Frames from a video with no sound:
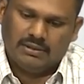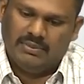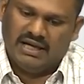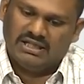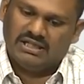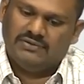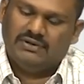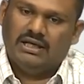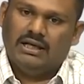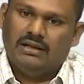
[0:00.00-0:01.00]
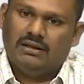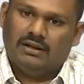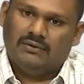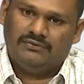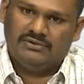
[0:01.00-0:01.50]
matches with the length
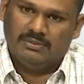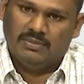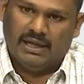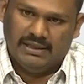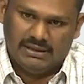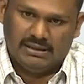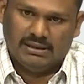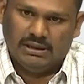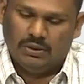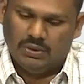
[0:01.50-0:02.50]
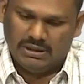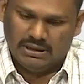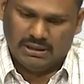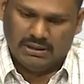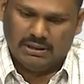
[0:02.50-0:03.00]
of sigma i's in the
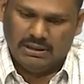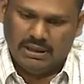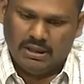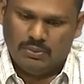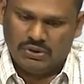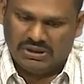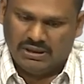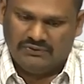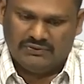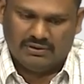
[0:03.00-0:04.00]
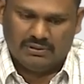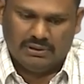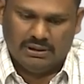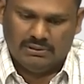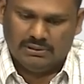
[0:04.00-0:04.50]
original decomposition of
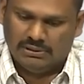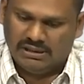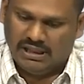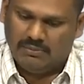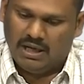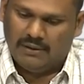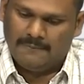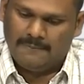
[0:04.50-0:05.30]
sigma.